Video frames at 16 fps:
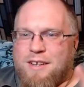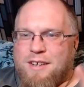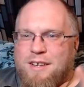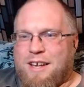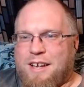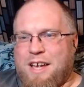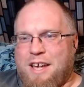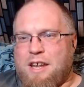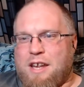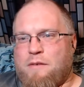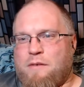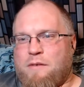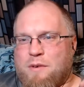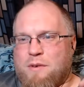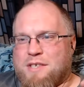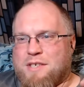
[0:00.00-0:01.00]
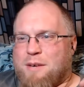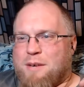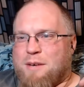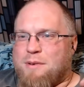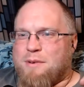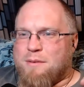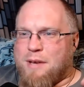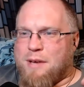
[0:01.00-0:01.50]
Hey, Devin, what's up,
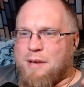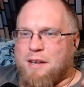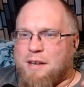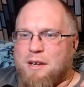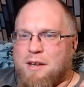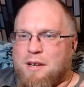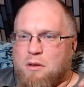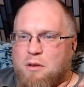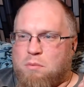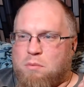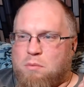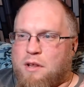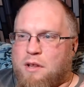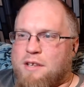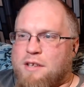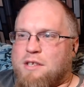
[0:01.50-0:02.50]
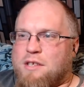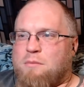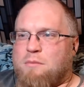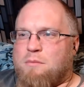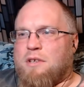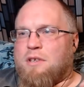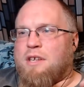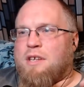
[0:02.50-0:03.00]
man? The Bloodline's in the
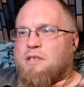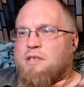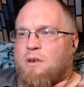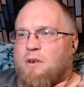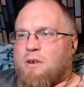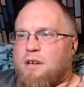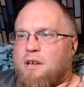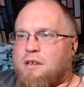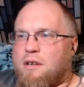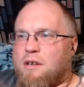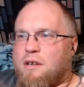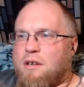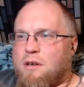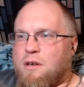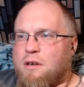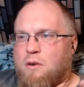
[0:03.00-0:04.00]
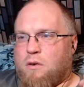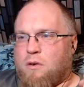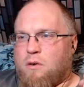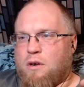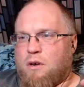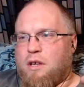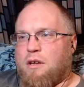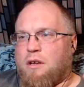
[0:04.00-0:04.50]
building. That's right.
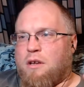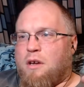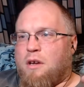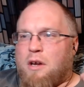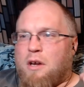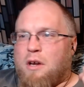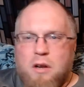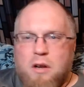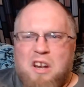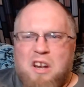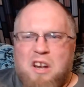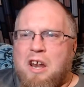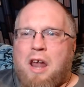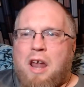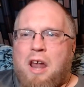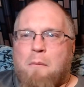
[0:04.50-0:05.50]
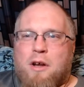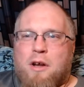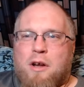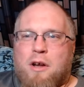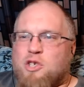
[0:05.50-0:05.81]
Courtney. No, not much.